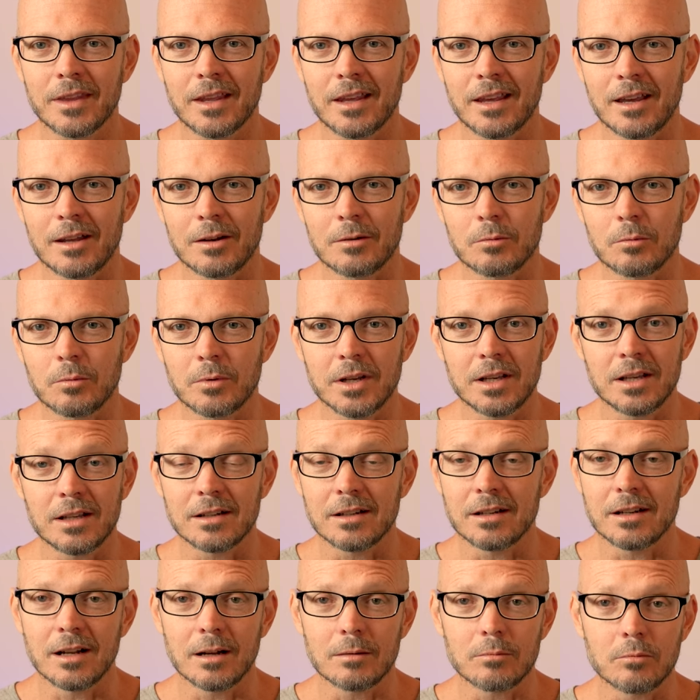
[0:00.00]
and we
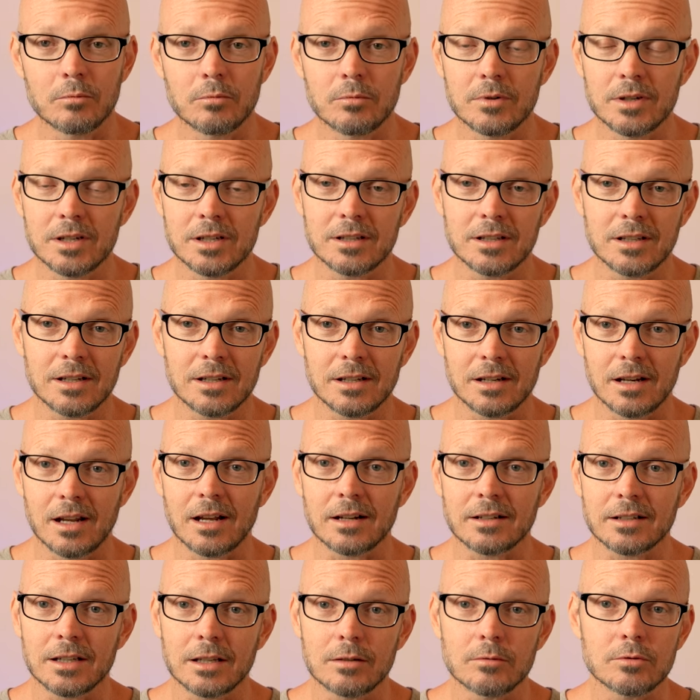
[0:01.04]
ended up really
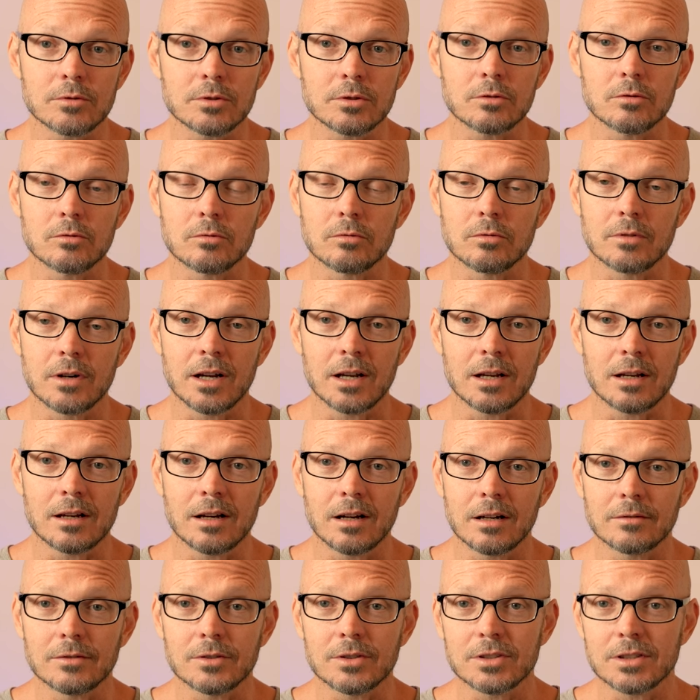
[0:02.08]
connecting. It was a great
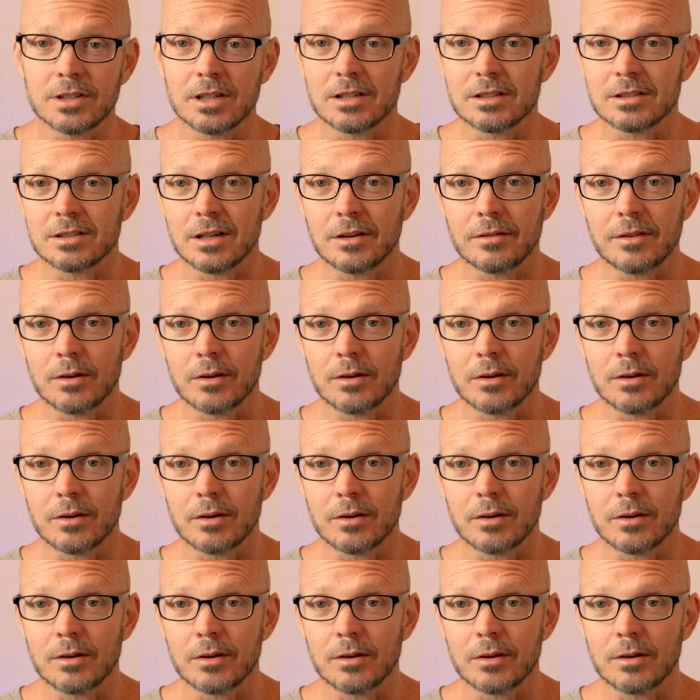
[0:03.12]
conversation.